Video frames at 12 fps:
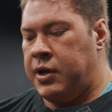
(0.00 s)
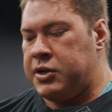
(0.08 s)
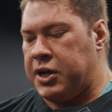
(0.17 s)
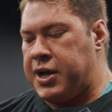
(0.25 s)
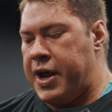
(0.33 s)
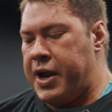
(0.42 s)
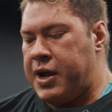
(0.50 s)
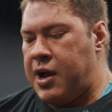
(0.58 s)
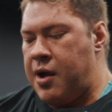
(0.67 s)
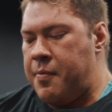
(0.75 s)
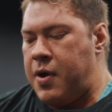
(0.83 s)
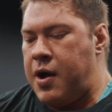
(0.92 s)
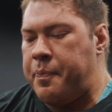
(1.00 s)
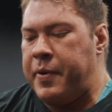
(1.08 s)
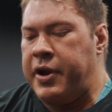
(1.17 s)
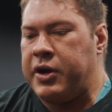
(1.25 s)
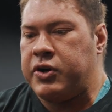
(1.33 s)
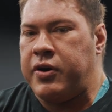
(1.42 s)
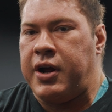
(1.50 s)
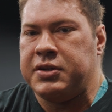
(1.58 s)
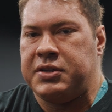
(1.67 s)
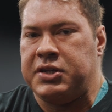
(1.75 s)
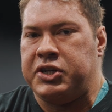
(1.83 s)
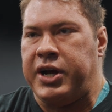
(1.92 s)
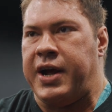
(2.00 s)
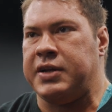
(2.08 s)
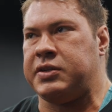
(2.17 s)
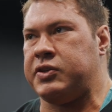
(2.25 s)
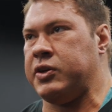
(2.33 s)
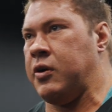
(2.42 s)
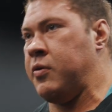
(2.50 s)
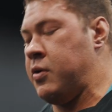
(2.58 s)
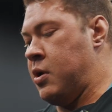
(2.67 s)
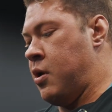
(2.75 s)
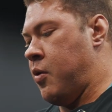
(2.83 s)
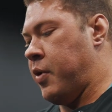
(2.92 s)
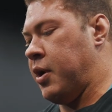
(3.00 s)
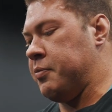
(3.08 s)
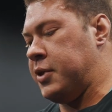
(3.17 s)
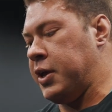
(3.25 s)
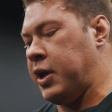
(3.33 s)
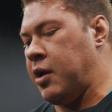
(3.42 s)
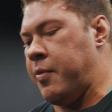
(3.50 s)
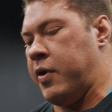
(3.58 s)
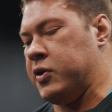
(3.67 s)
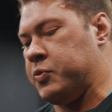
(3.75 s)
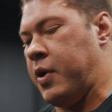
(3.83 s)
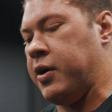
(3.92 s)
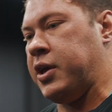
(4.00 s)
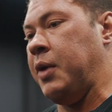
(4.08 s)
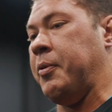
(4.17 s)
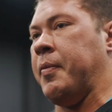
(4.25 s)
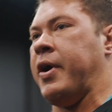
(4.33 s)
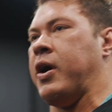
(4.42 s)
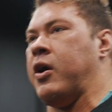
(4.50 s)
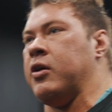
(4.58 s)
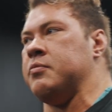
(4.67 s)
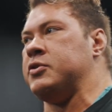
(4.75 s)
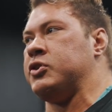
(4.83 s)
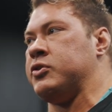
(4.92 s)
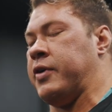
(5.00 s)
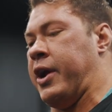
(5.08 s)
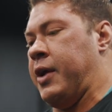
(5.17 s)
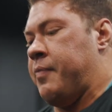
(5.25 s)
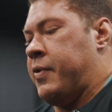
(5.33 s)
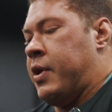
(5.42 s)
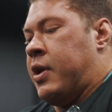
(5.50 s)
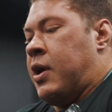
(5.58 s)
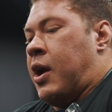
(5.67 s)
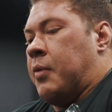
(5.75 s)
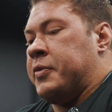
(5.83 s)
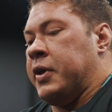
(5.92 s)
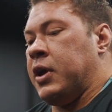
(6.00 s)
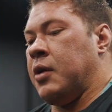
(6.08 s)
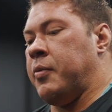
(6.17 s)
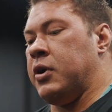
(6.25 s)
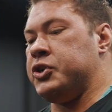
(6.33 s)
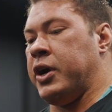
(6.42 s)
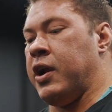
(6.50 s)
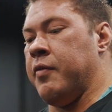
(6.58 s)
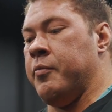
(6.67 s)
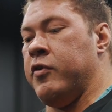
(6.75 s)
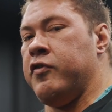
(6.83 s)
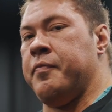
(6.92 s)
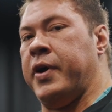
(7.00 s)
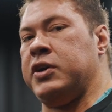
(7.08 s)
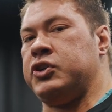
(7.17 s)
to kind of come up and across the chest. So what I'm thinking about is, while keeping my arms straight, I'm thinking about trying to move my